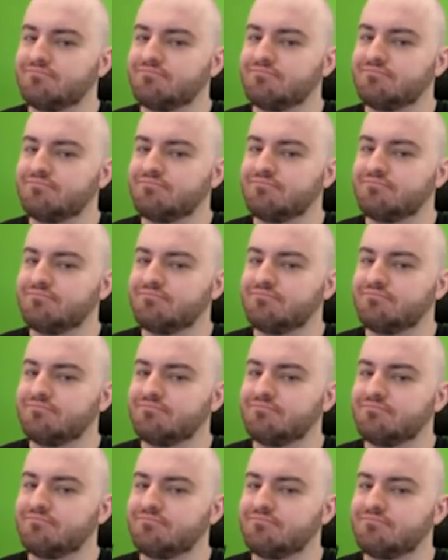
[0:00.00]

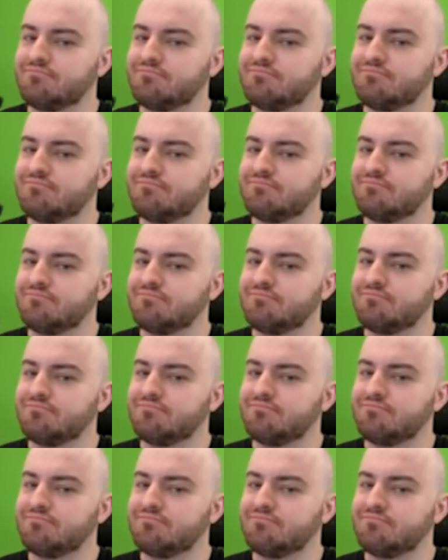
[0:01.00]

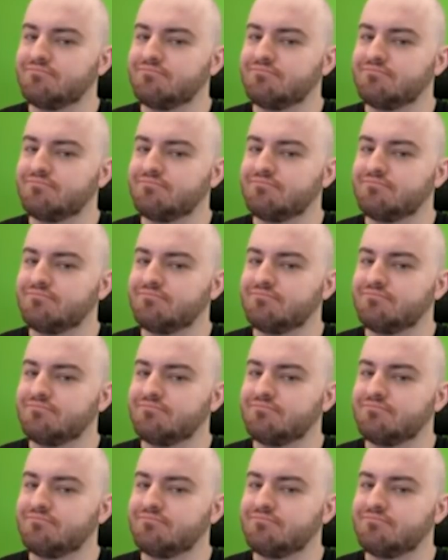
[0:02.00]
This person isn't speaking.